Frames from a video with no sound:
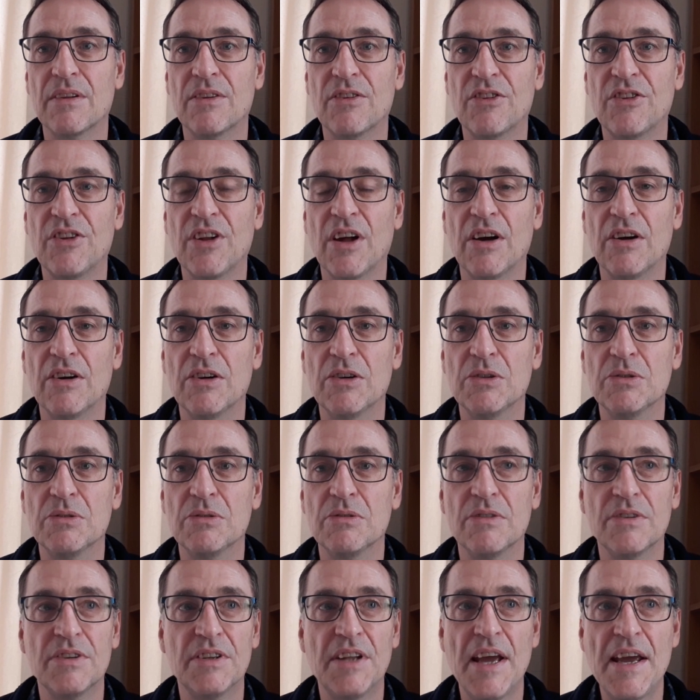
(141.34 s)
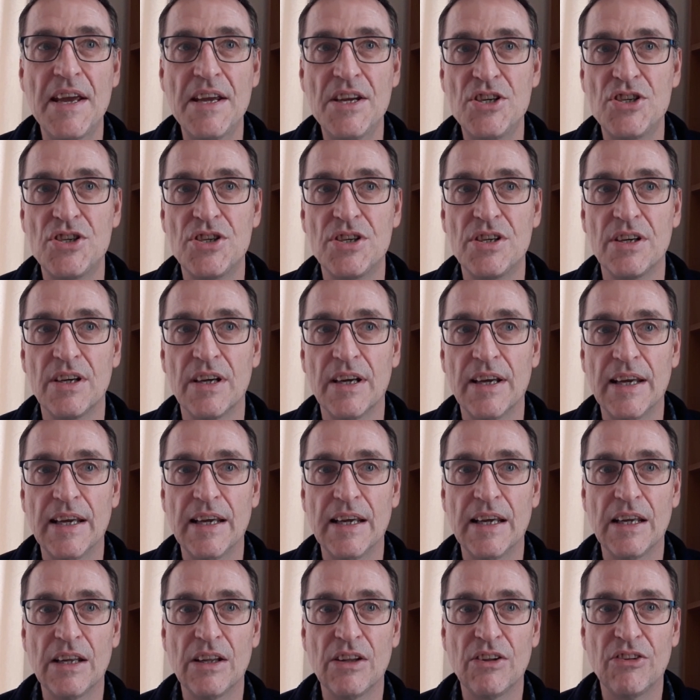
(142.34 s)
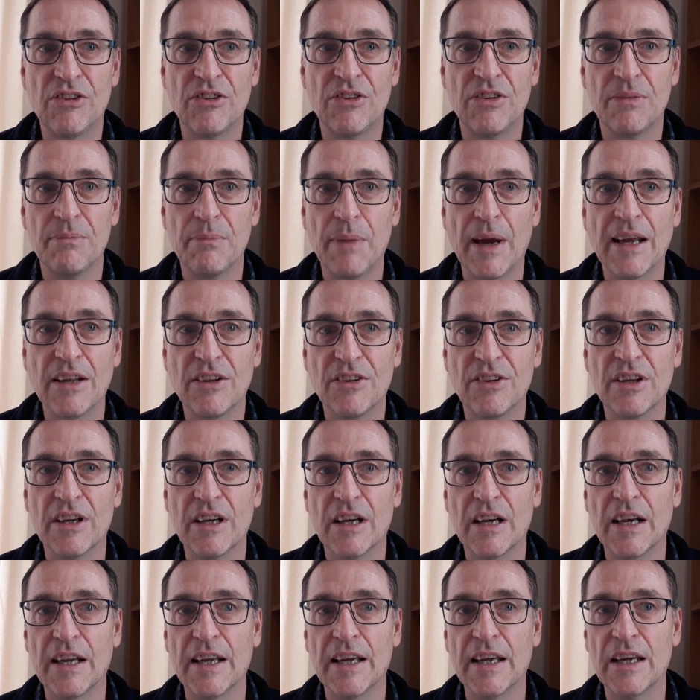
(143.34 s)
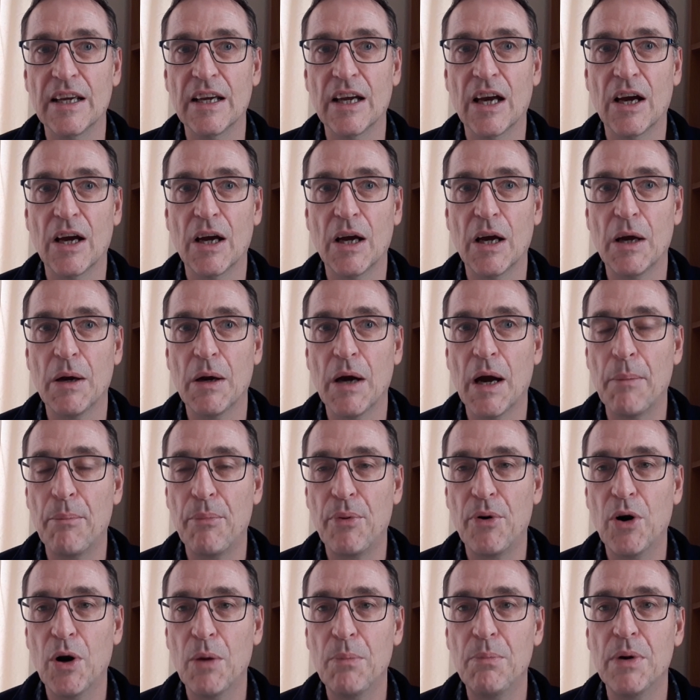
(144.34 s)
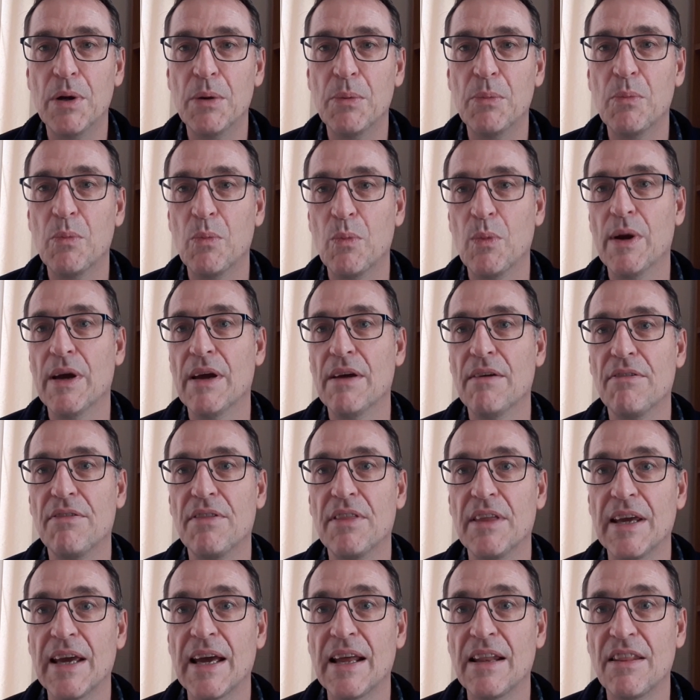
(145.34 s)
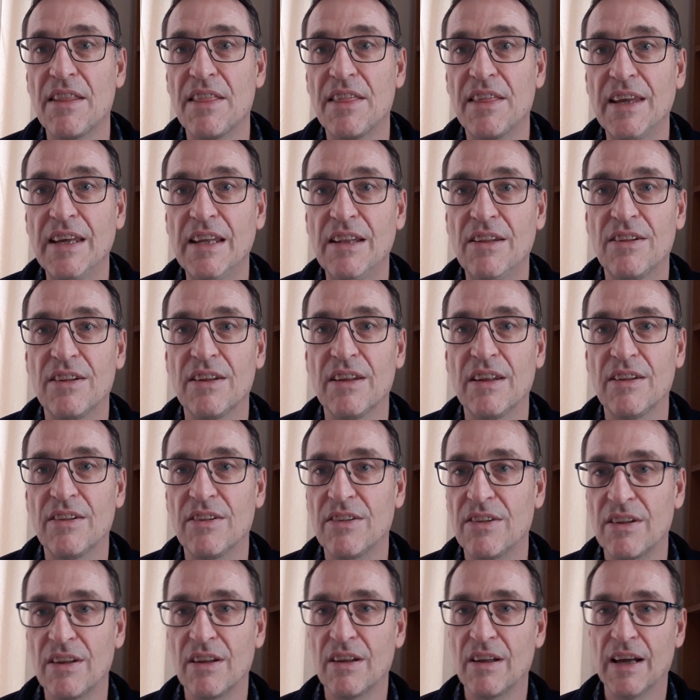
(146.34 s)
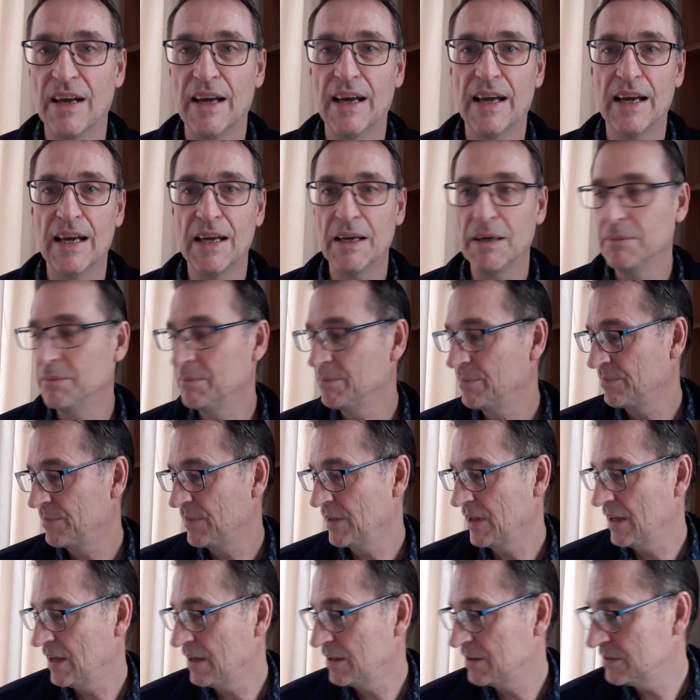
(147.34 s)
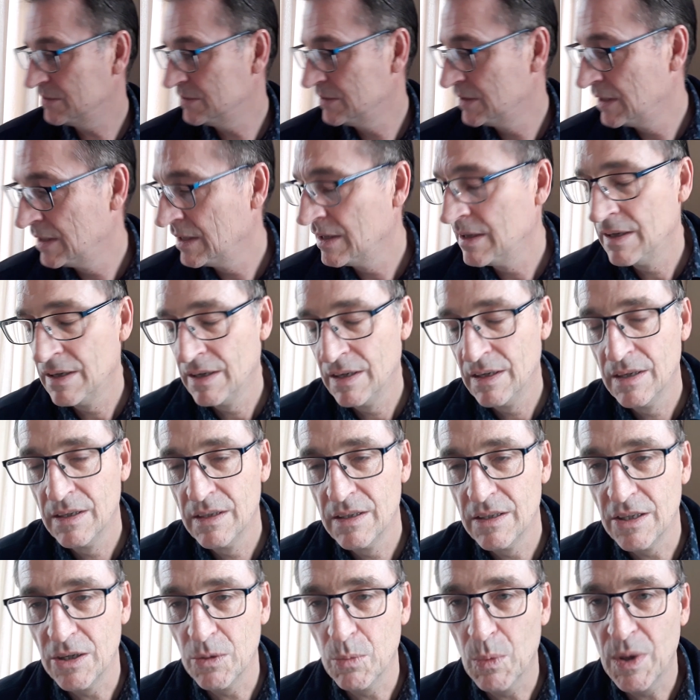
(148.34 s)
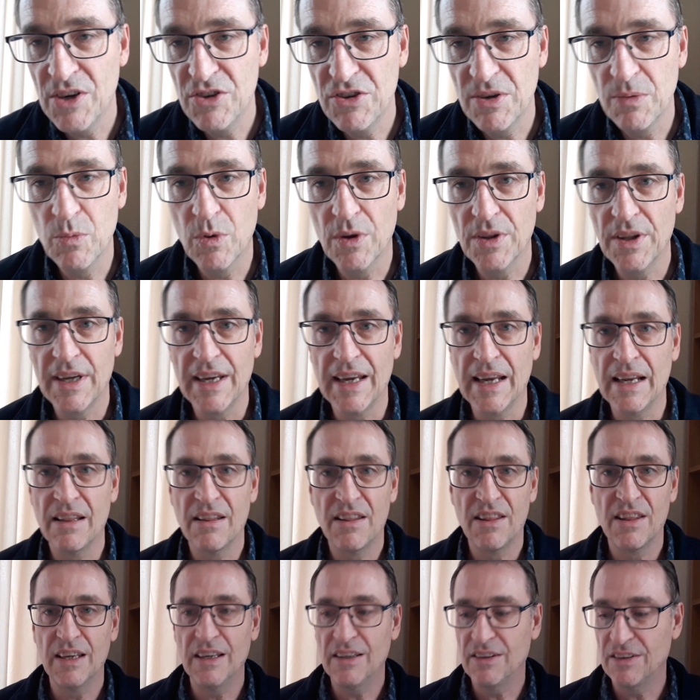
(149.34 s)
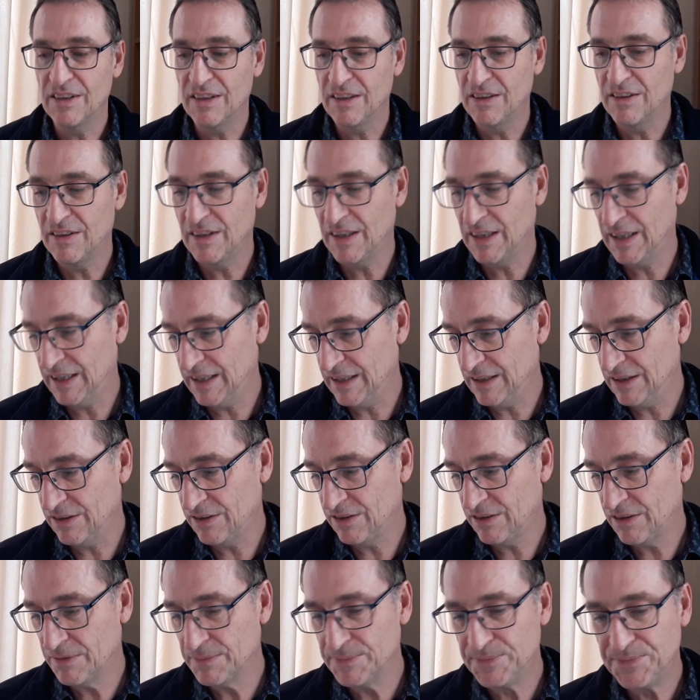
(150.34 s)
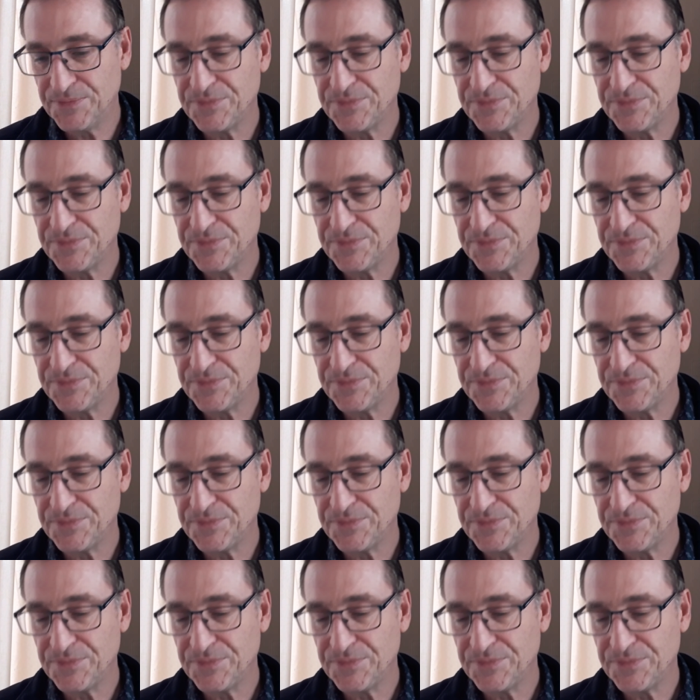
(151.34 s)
So Dish is basically a problem with the enthesis. Now I'm wondering what the enthesis is.